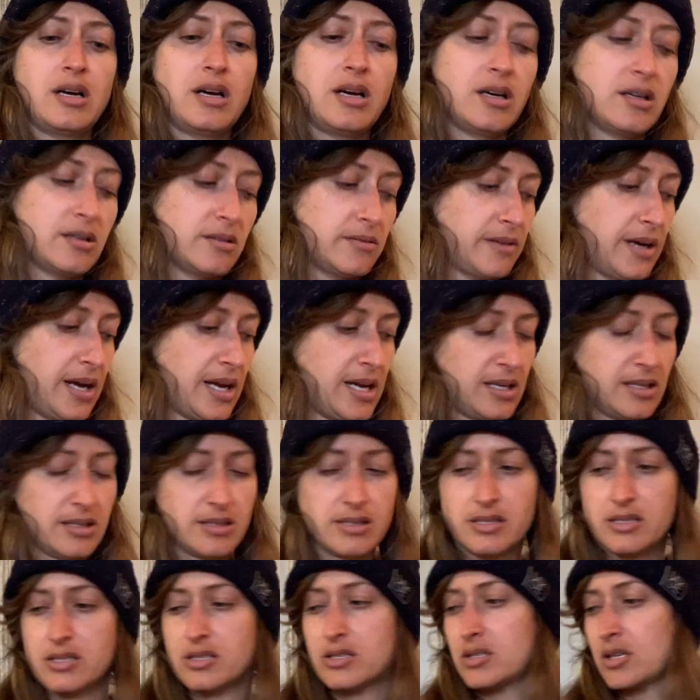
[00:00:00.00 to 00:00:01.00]
All right,
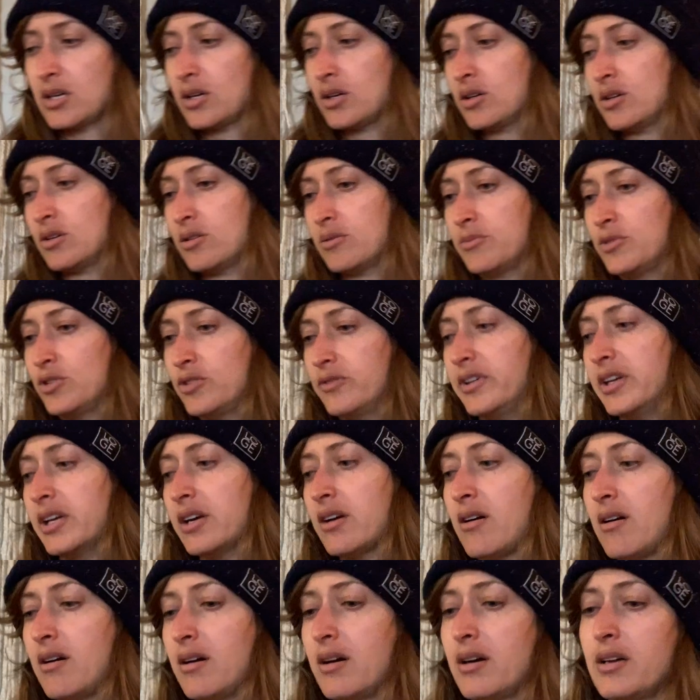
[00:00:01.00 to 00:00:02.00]
so moving
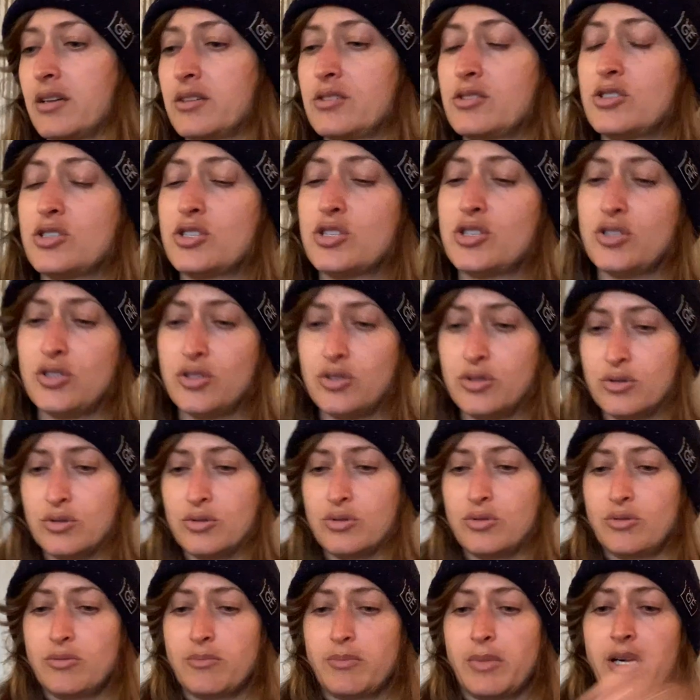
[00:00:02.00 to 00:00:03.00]
on
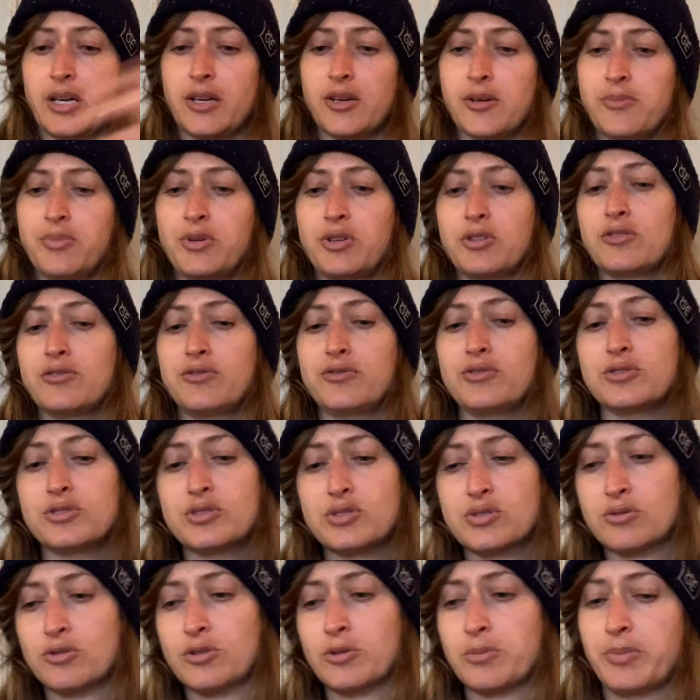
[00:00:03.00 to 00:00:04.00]
to my beautiful
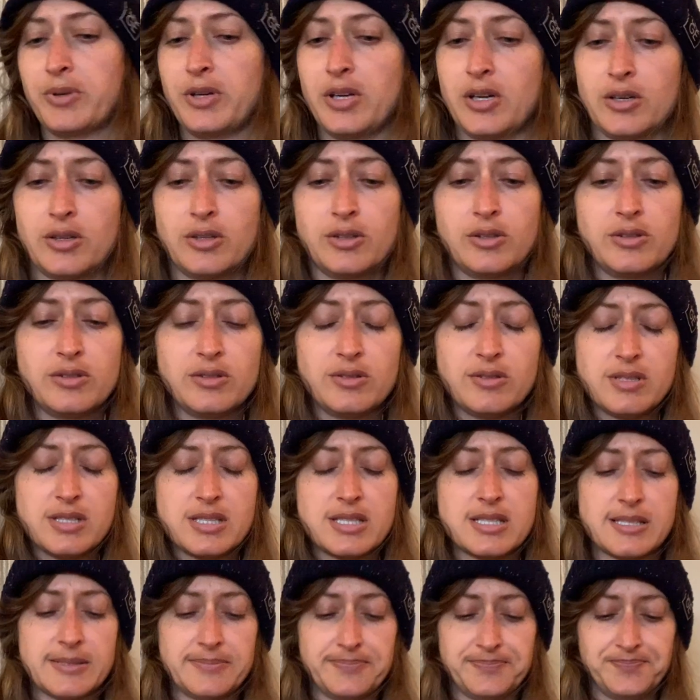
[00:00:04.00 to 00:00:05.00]

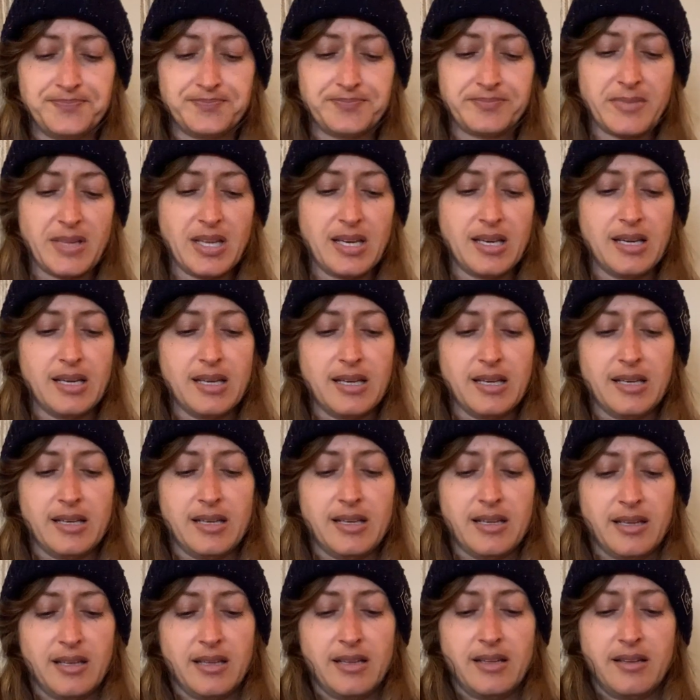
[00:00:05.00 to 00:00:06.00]
Scorpios.
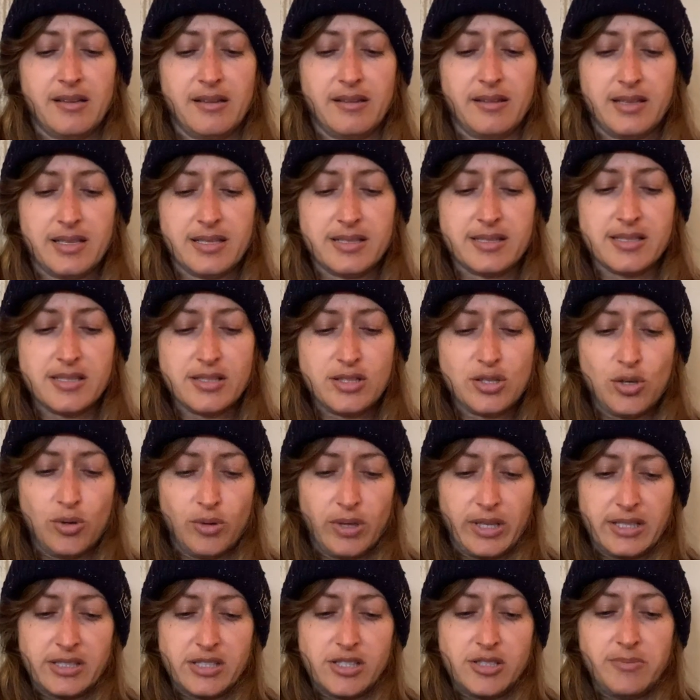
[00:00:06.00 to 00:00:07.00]
This is
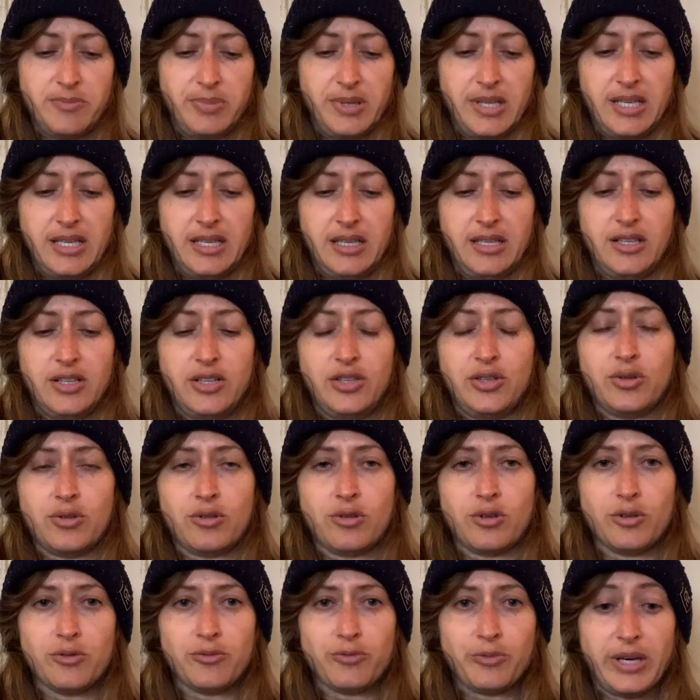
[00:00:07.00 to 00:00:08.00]
going to be
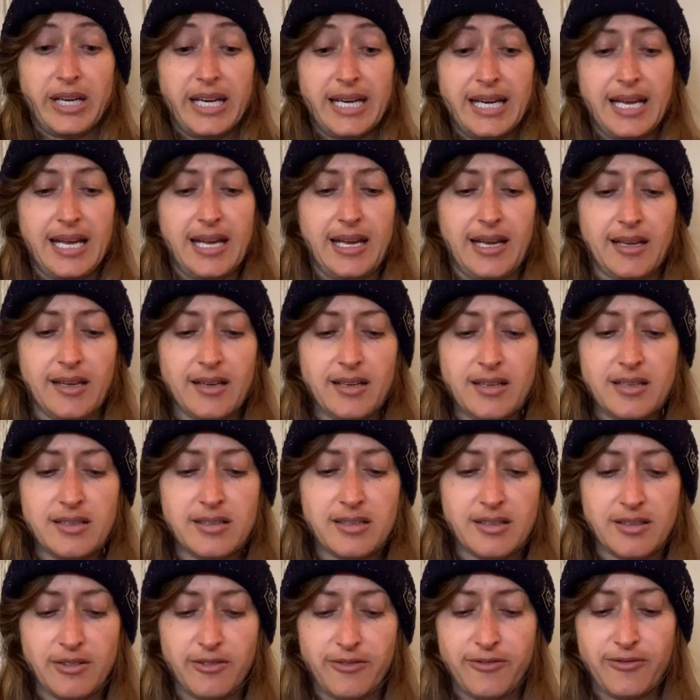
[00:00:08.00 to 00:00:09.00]
your reading
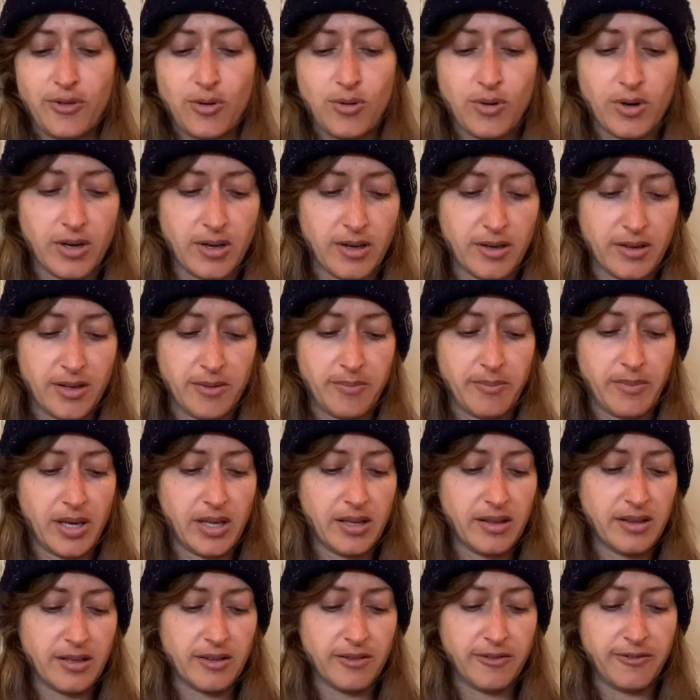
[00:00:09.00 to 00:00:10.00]
for the
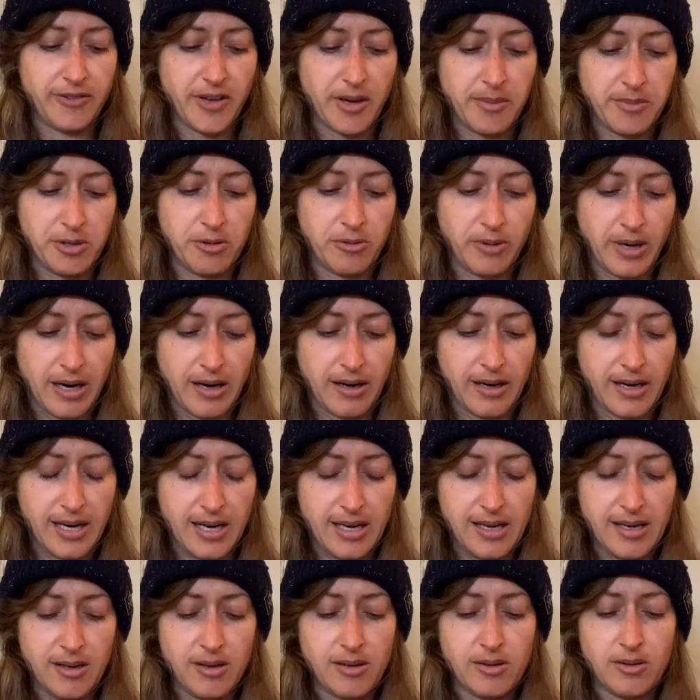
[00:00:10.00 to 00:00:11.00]
month of
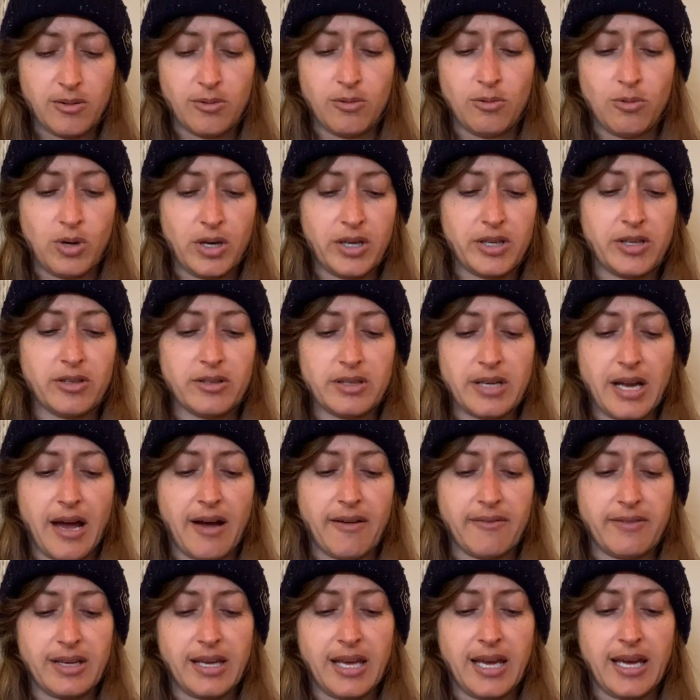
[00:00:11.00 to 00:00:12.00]
February, what you're
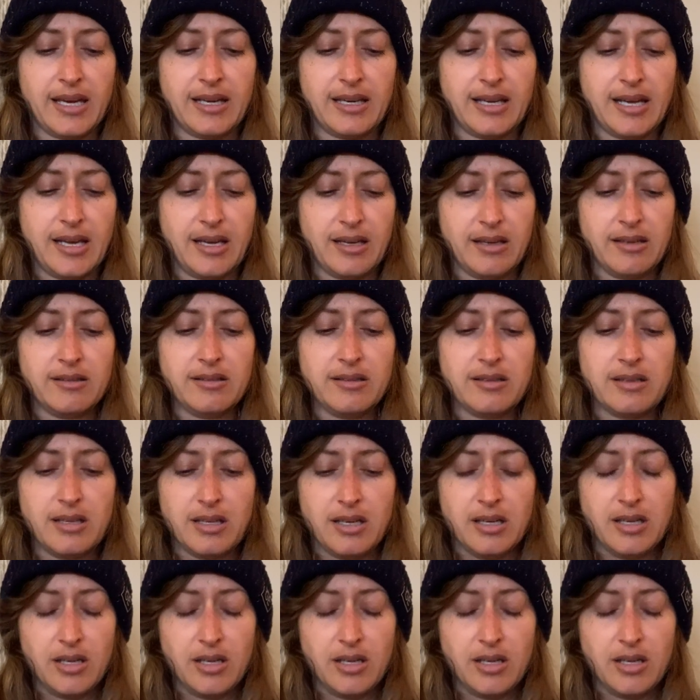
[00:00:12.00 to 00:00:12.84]
navigating,